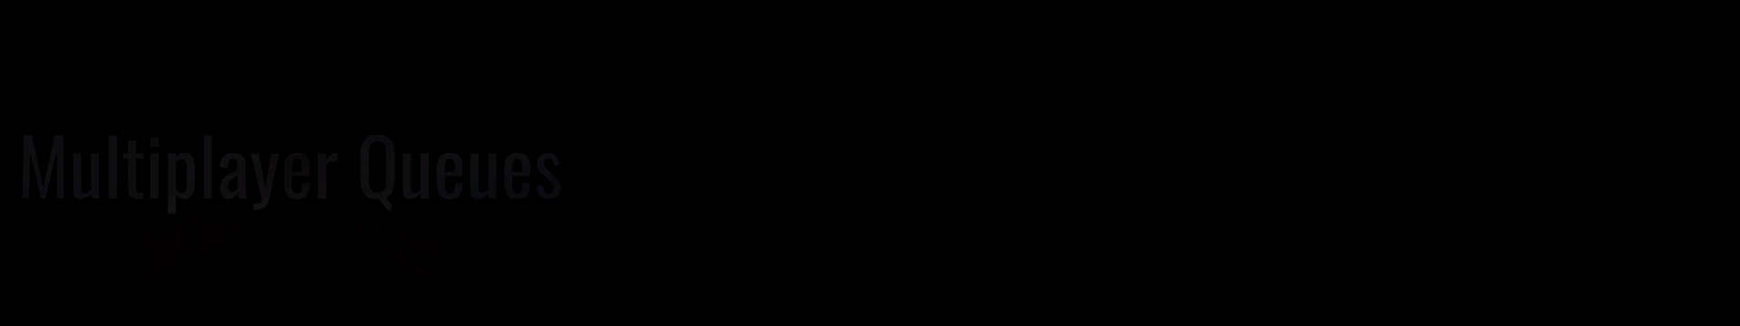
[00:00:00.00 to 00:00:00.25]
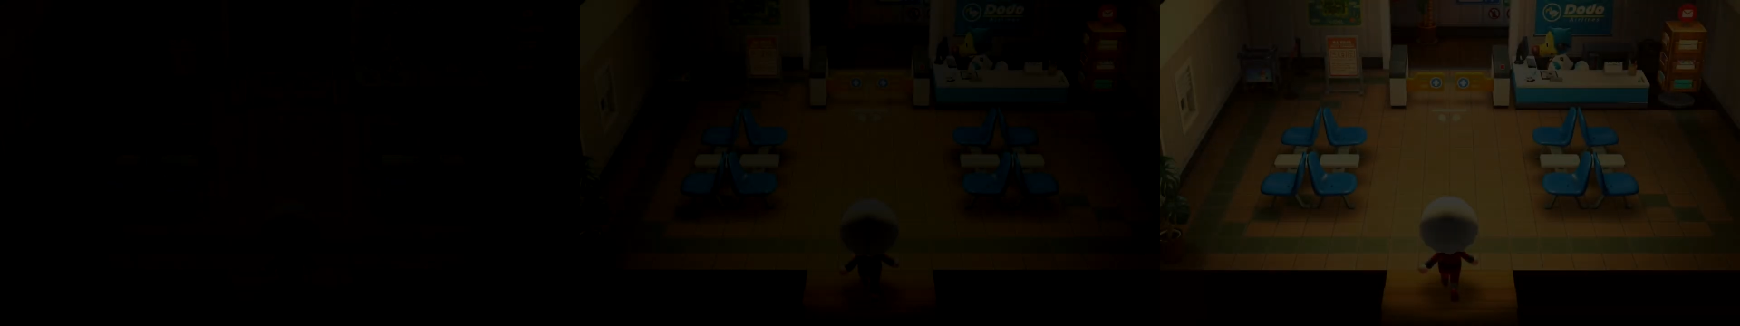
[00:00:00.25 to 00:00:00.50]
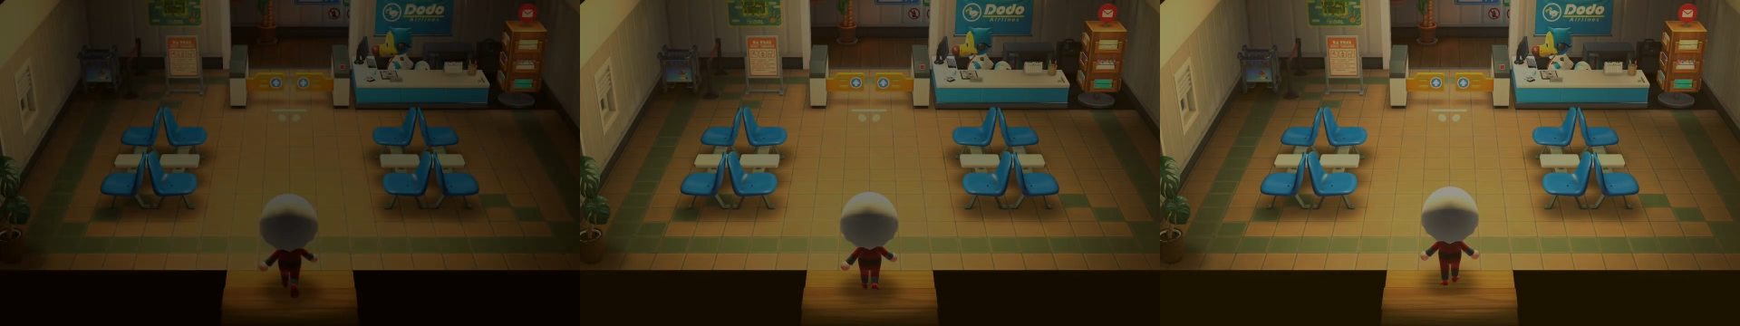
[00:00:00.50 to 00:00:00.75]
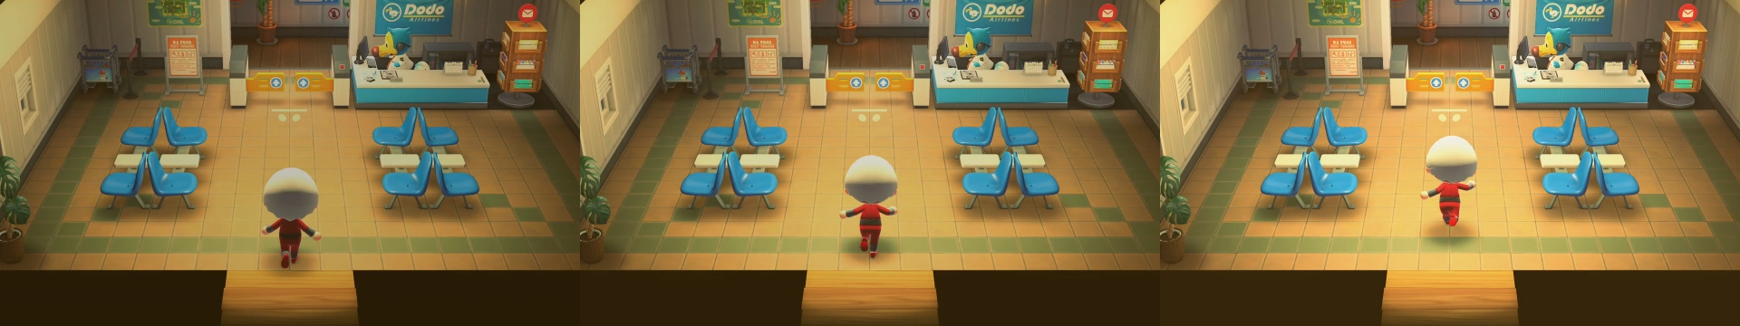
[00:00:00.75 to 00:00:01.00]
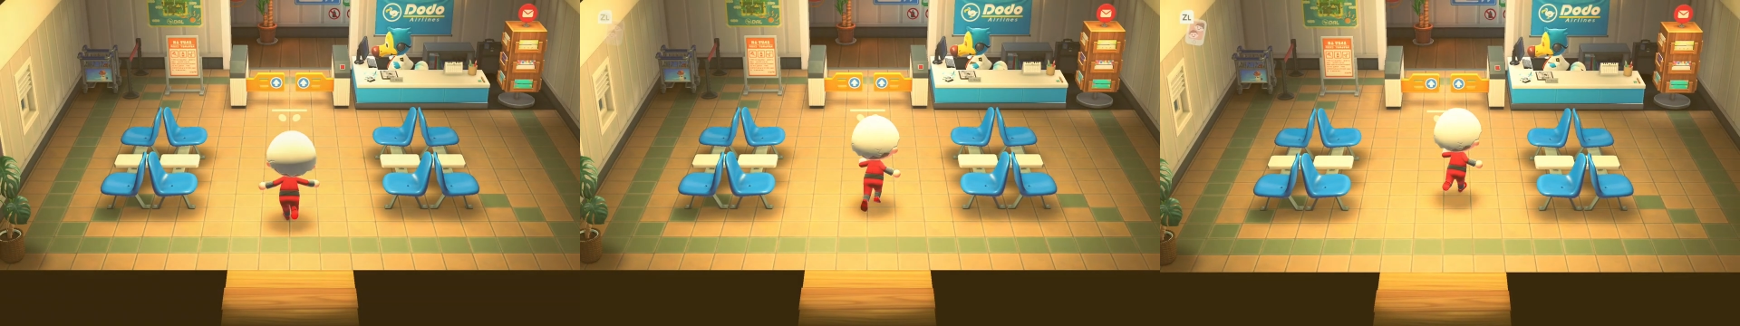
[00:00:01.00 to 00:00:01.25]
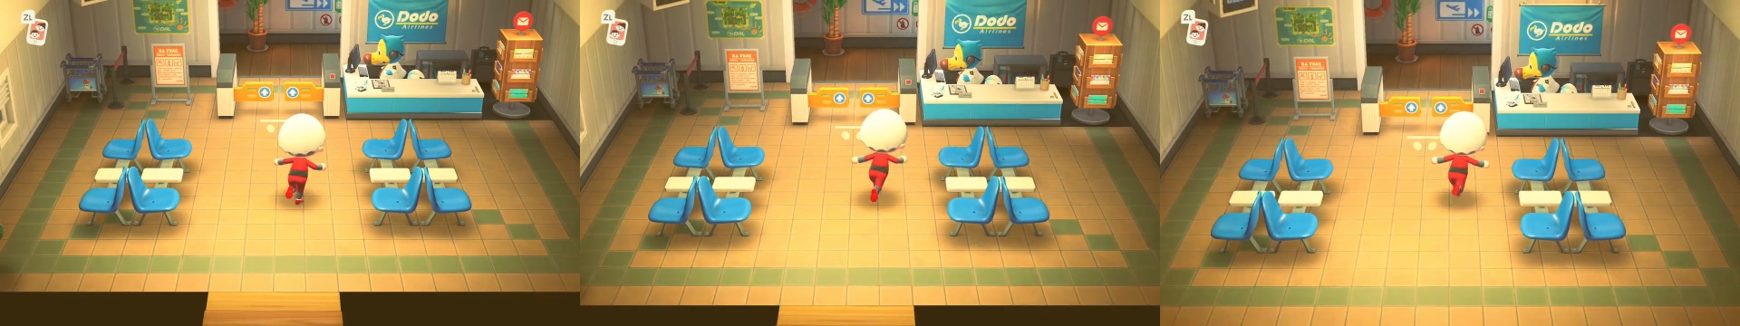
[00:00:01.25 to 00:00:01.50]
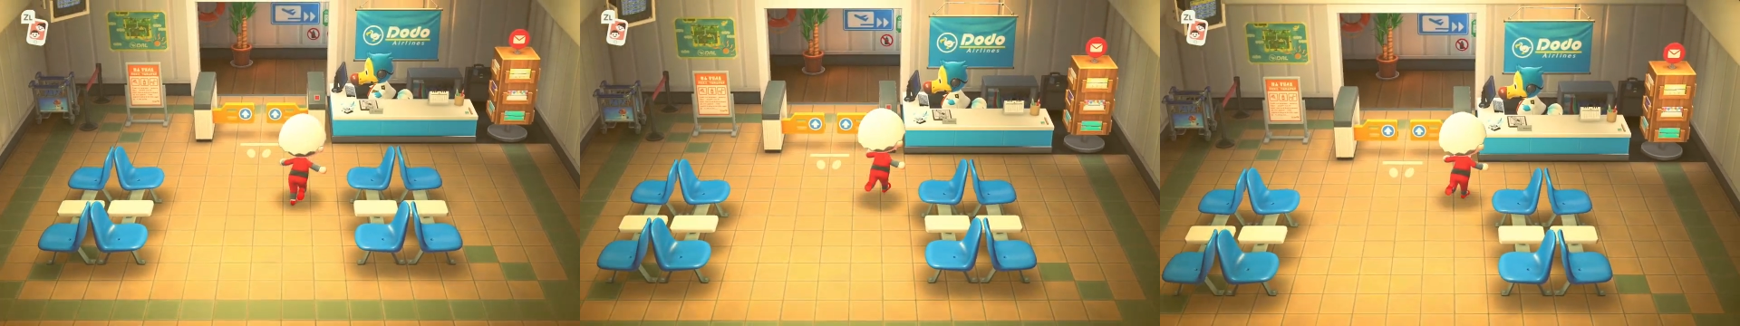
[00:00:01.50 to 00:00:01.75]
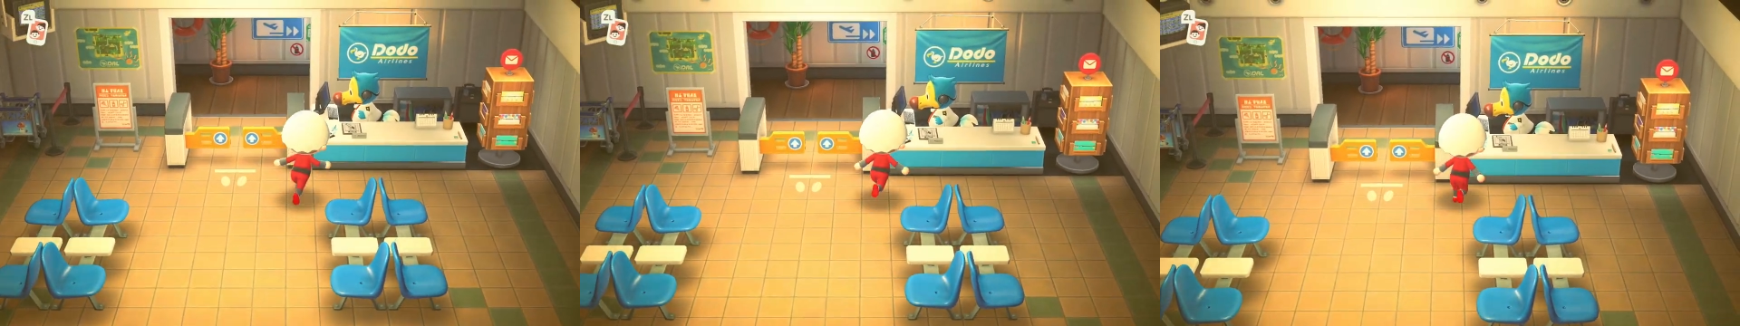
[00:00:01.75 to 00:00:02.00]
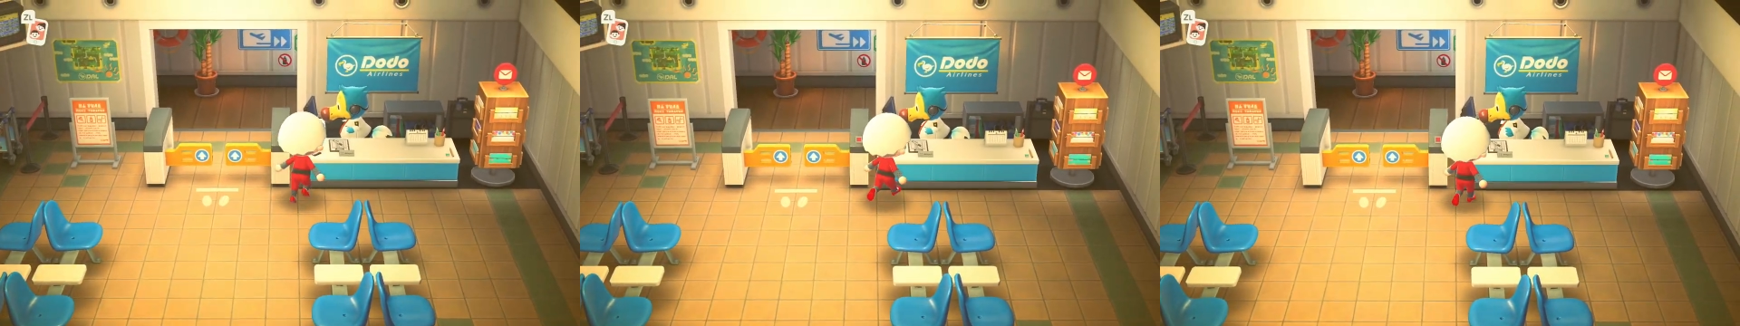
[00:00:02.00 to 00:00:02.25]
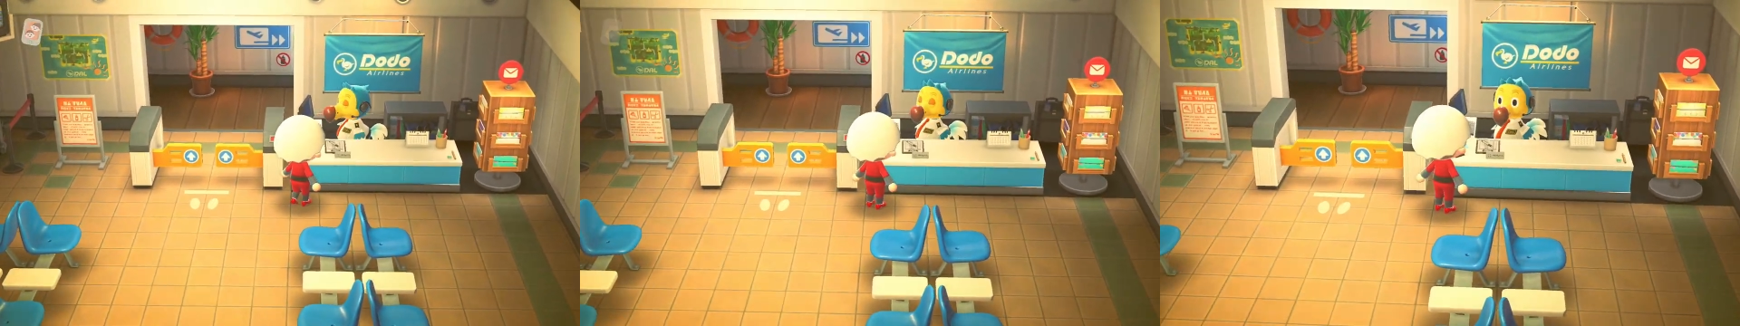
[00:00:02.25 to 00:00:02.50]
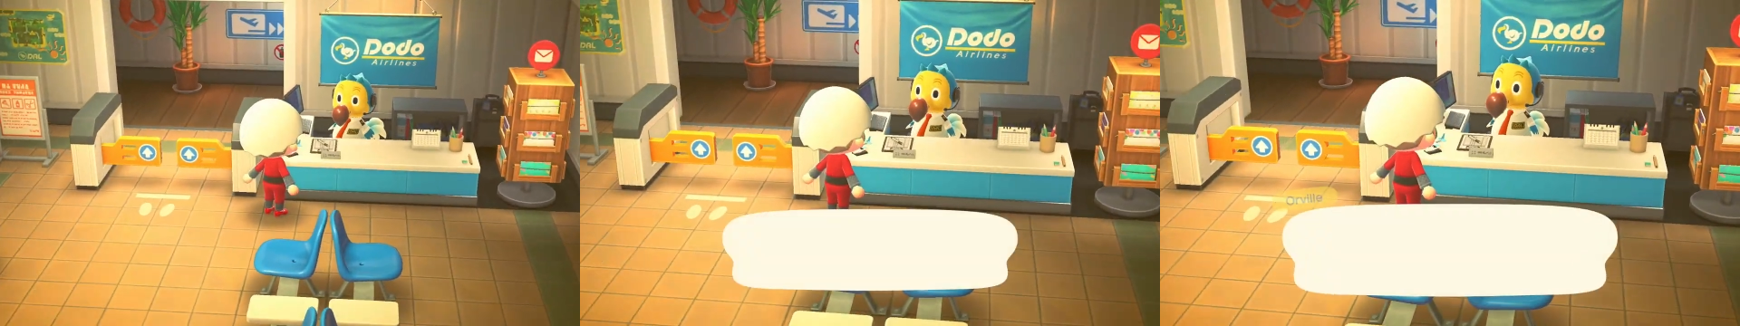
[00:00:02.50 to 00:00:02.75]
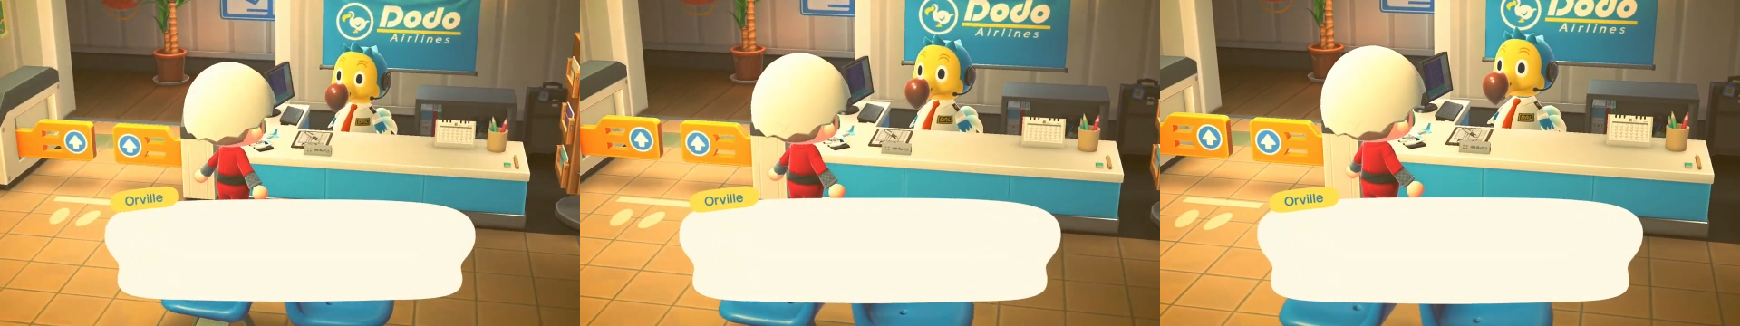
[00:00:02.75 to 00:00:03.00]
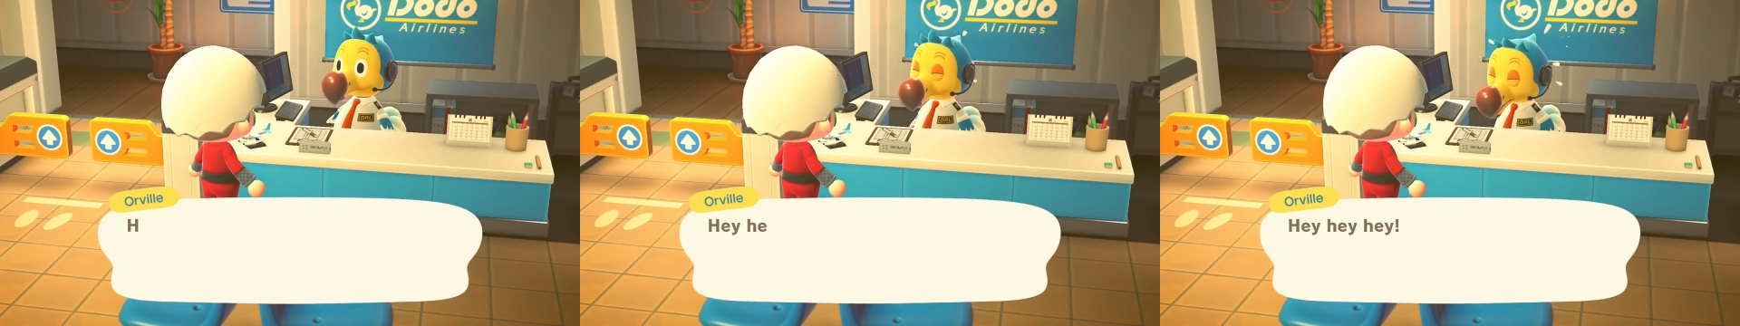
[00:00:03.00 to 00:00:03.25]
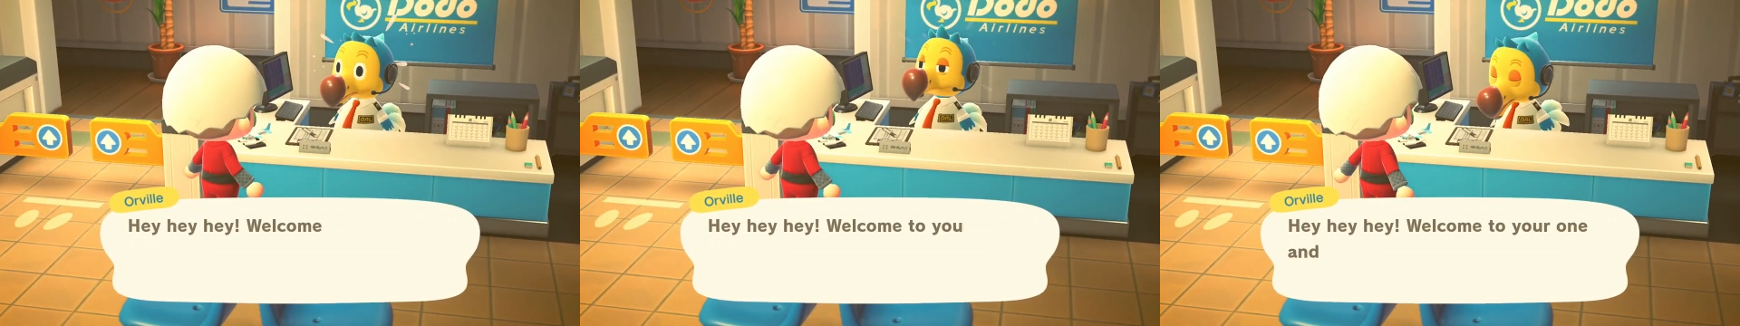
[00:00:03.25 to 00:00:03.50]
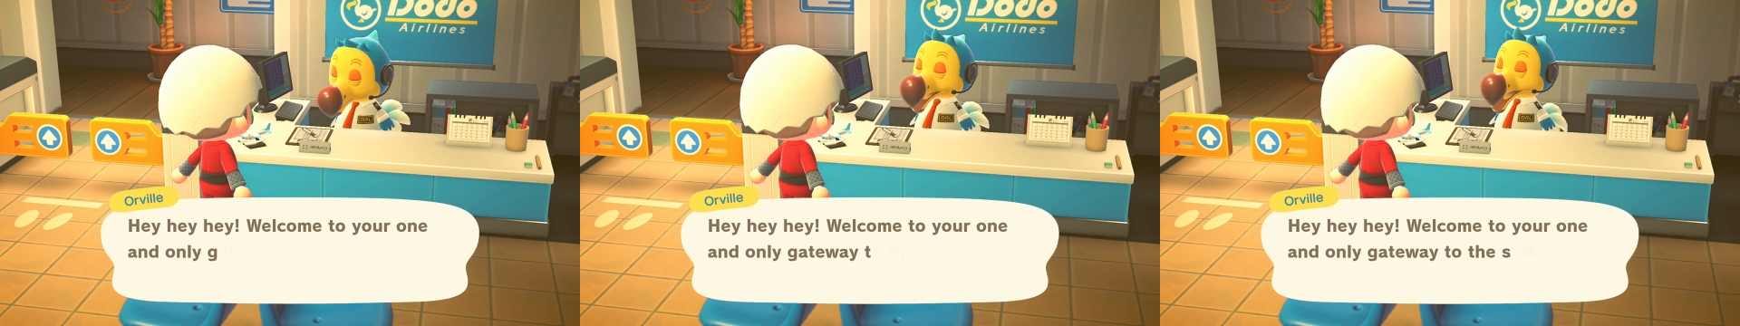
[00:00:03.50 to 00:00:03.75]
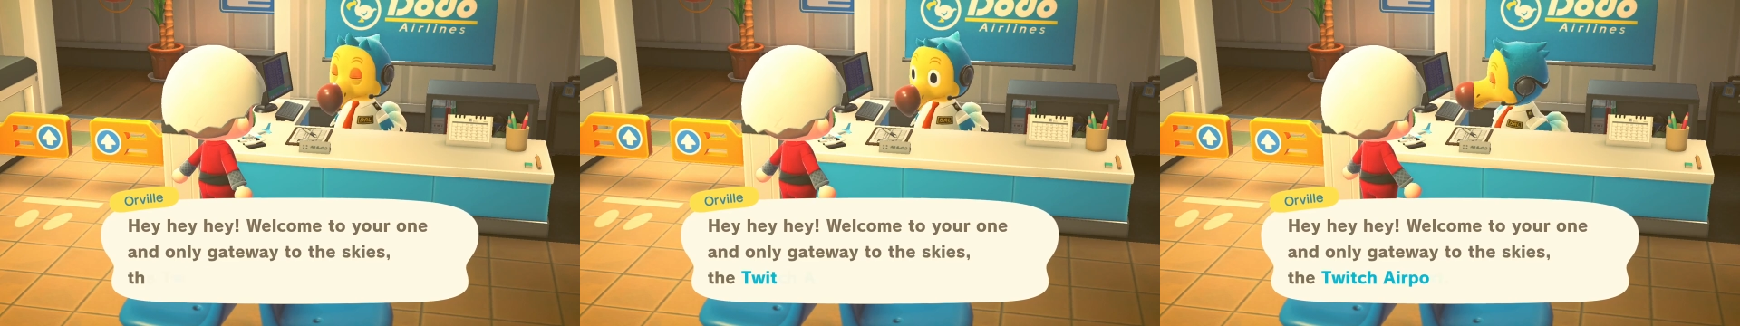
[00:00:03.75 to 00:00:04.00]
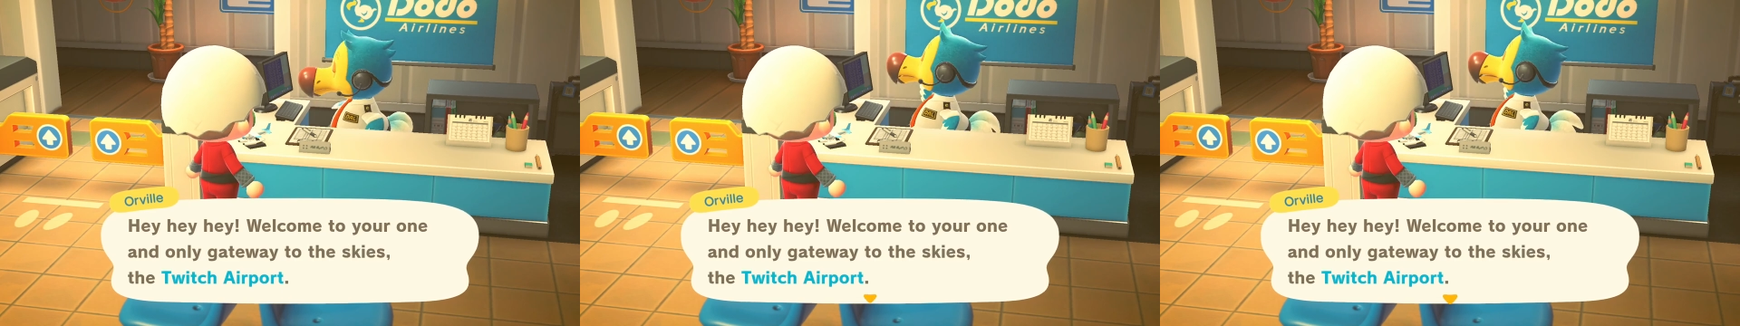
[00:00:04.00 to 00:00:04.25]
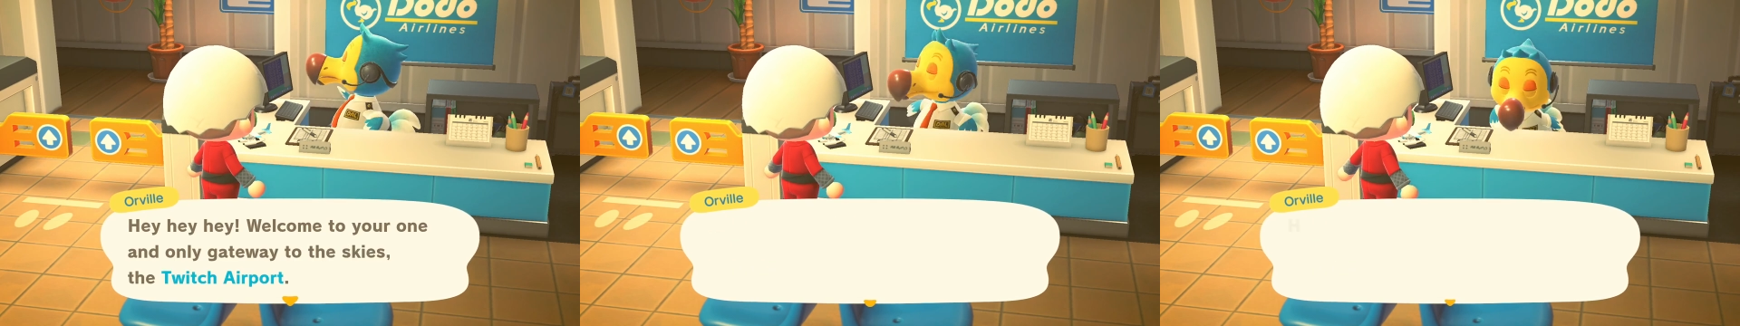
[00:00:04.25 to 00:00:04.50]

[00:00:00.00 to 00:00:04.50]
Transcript: Nobody's mouth can be seen.